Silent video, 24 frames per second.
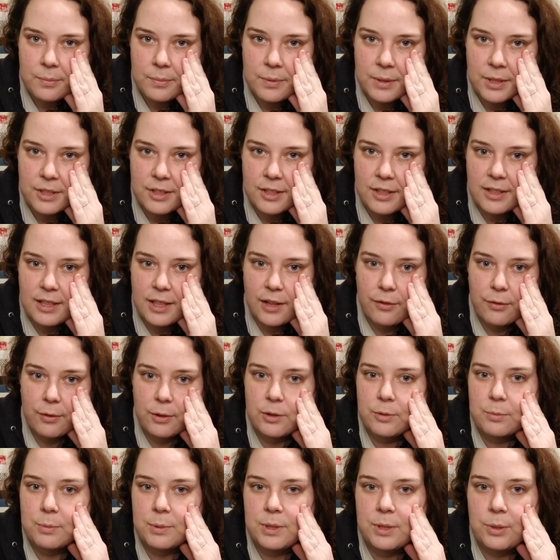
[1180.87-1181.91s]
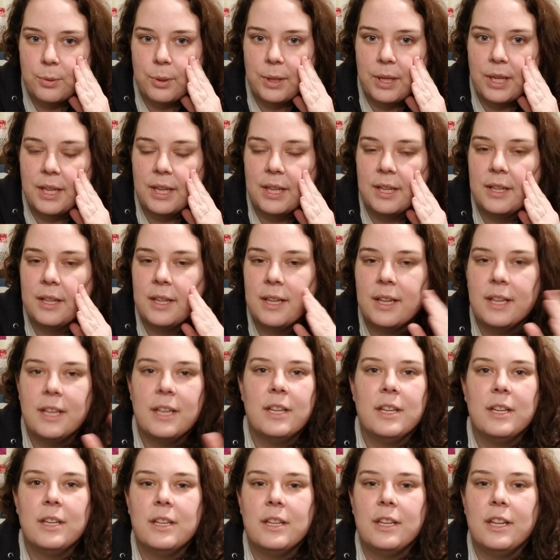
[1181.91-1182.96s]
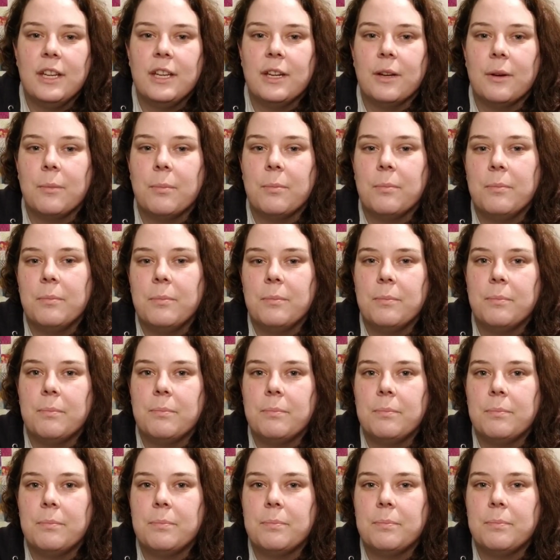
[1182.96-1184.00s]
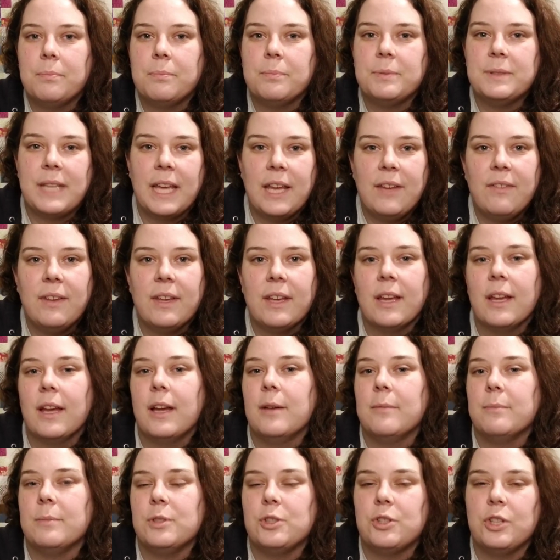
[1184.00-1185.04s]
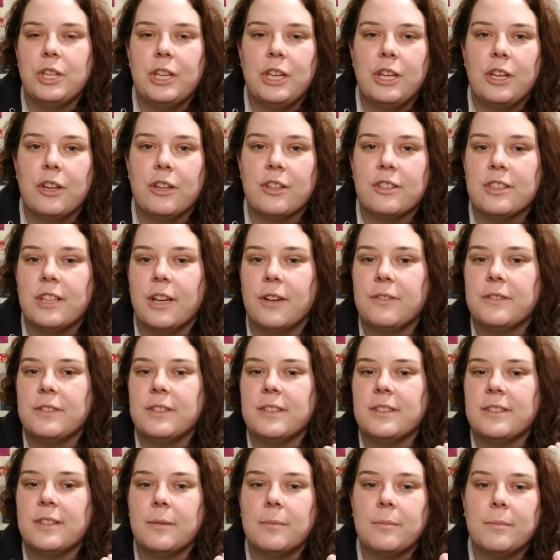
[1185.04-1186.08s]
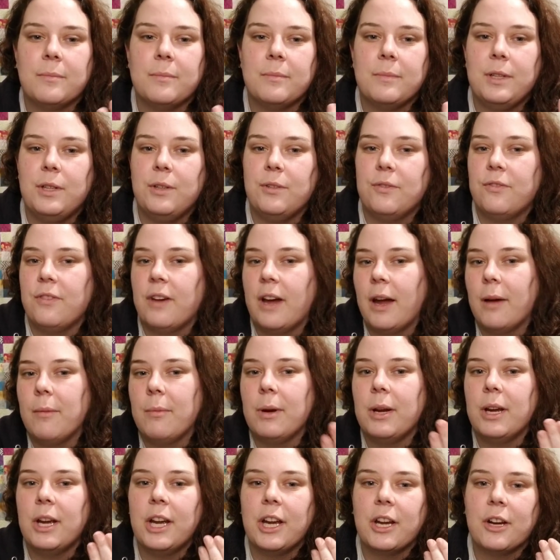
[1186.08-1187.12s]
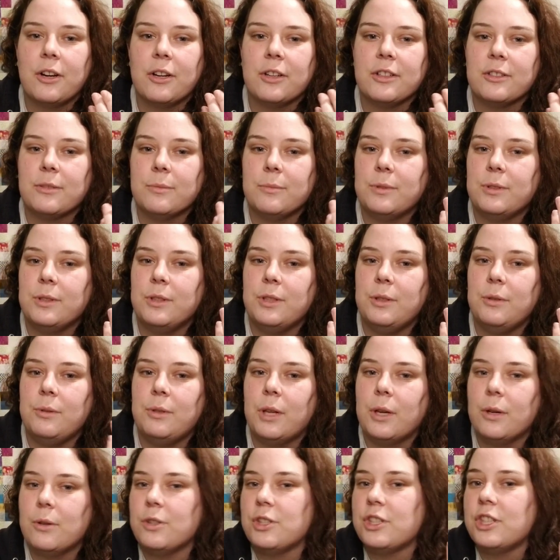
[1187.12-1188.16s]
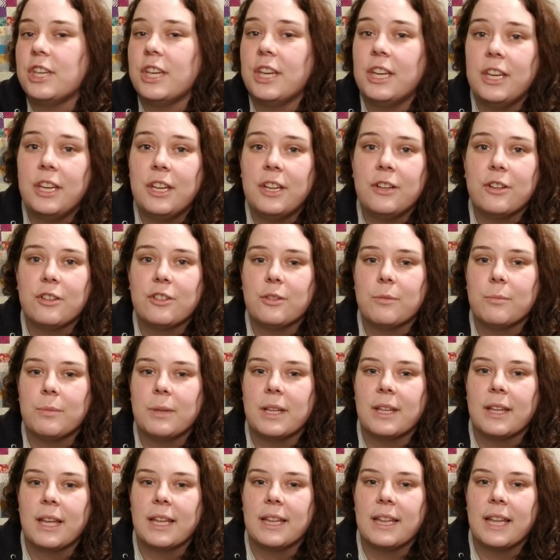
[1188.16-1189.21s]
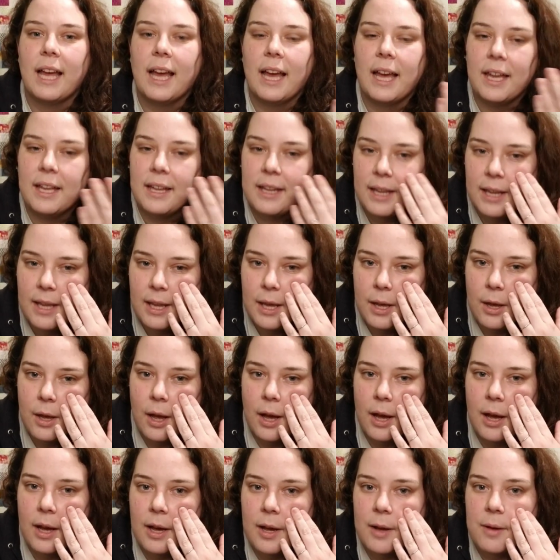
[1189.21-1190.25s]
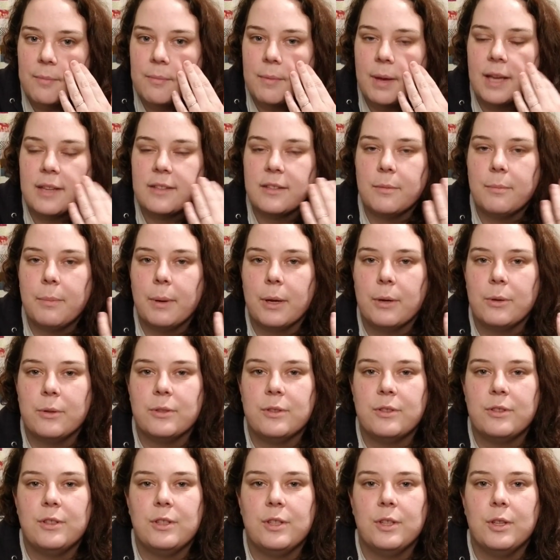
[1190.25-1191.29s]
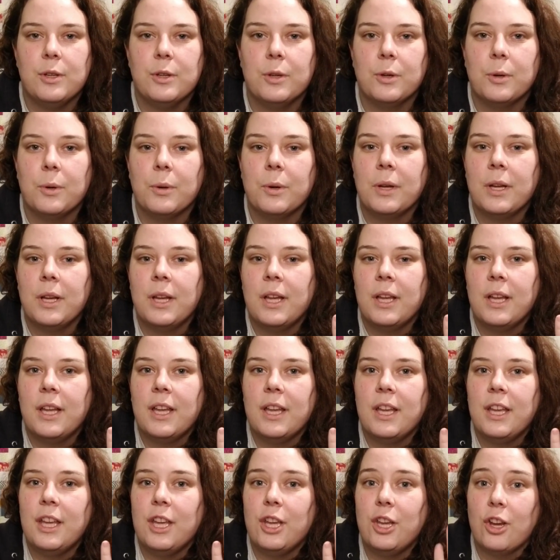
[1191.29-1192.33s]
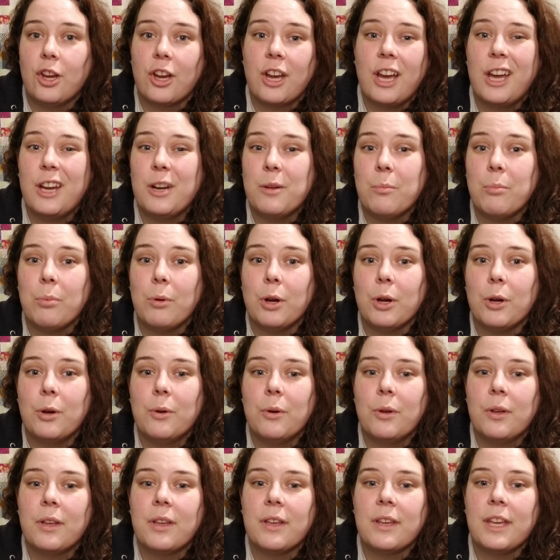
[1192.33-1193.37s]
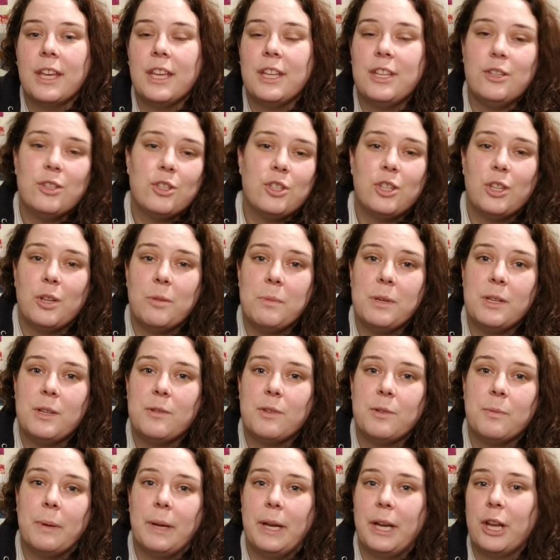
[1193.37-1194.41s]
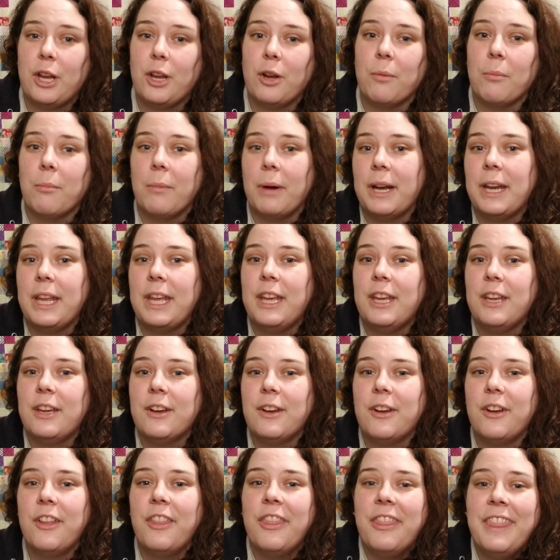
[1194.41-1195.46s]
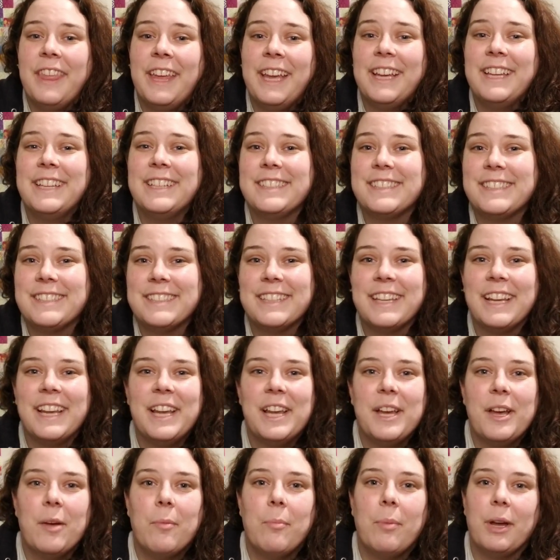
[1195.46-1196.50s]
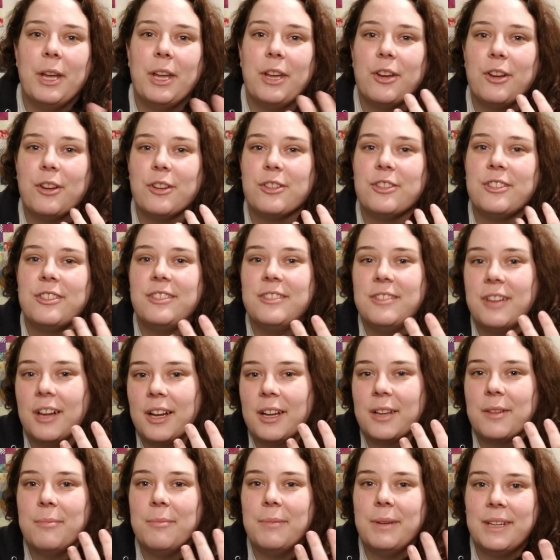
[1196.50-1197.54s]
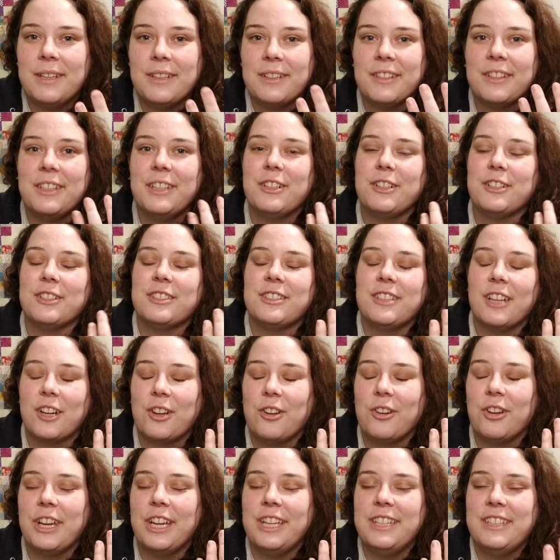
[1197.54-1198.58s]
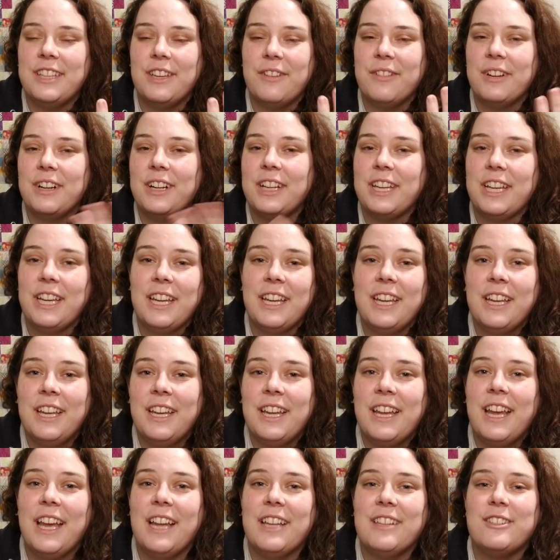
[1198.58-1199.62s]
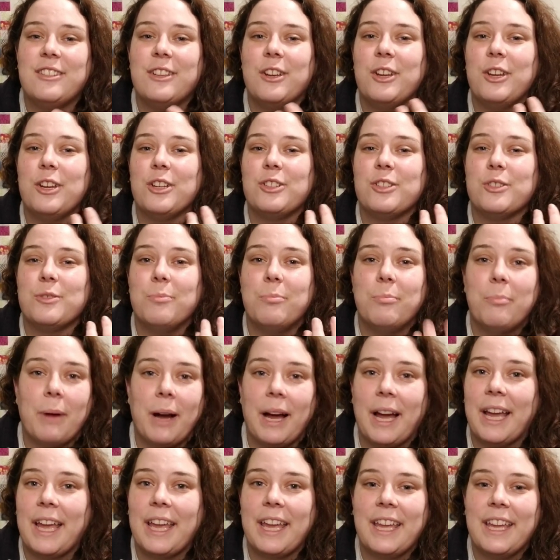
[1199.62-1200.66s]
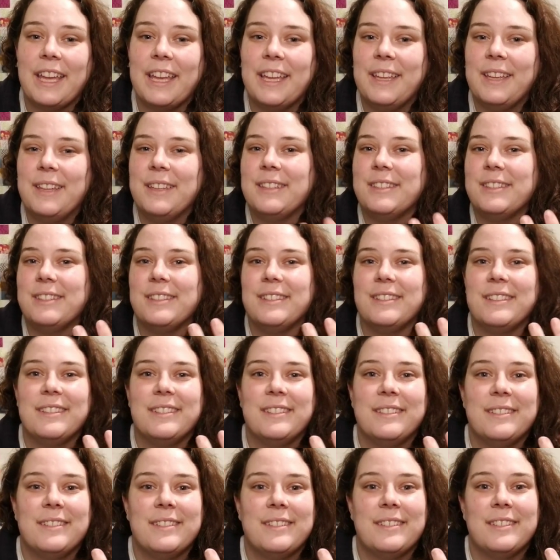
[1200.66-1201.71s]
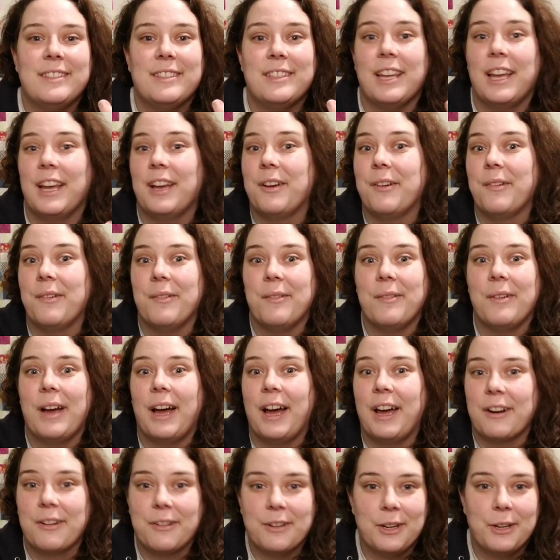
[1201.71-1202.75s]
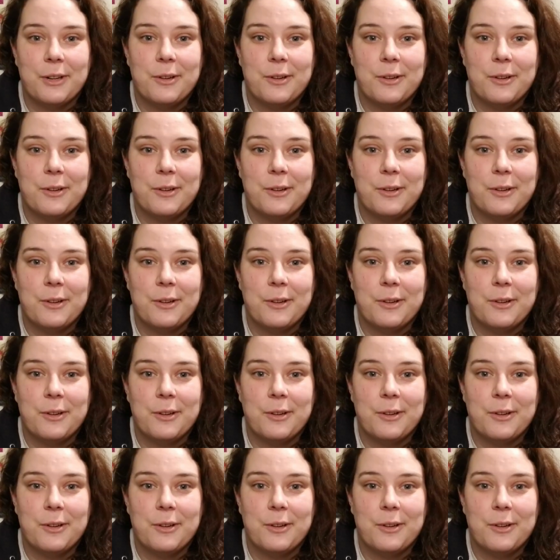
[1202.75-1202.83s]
there's a difference between, you know, saving up and treating yourself to some new fabric or some new notion or something like that, um, as opposed to, you're kind of broke and you shouldn't be spending your money on this, but you're stuck mentally or stuck creatively. And so you're just buying it to, I don't